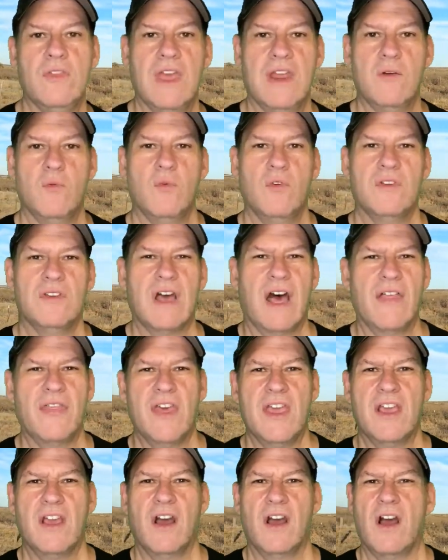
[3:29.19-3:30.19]
And I
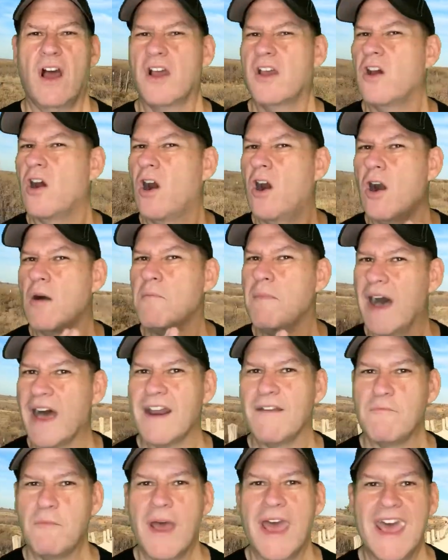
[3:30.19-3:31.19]
think a car might
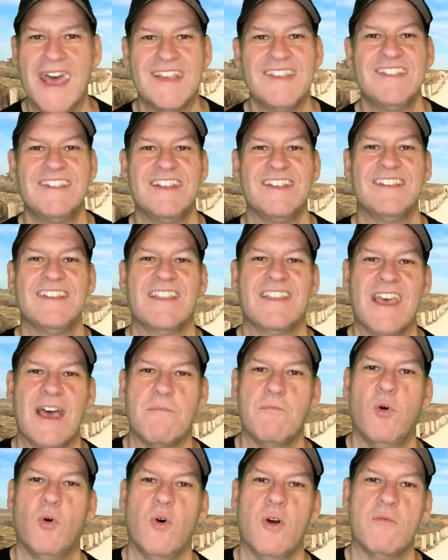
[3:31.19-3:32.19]
have passed us at
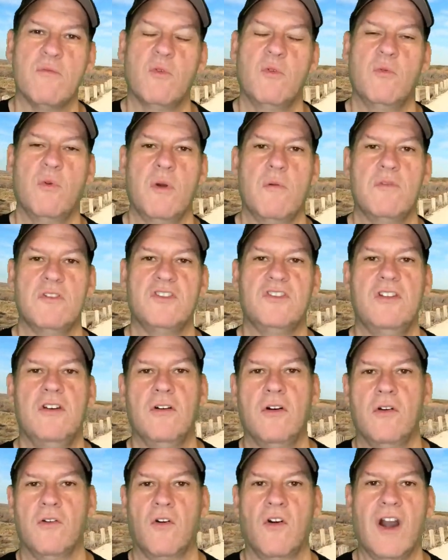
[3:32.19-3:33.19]
that point when we were
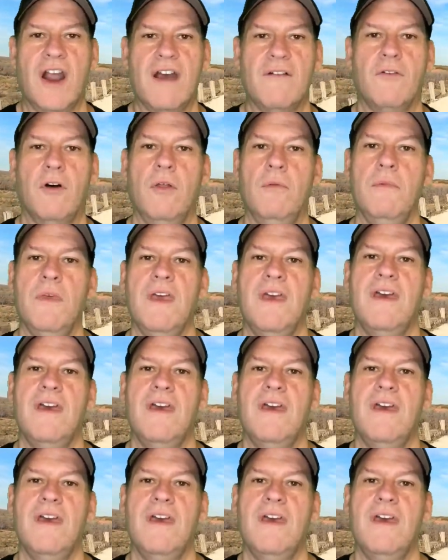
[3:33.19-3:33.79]
still on gravel.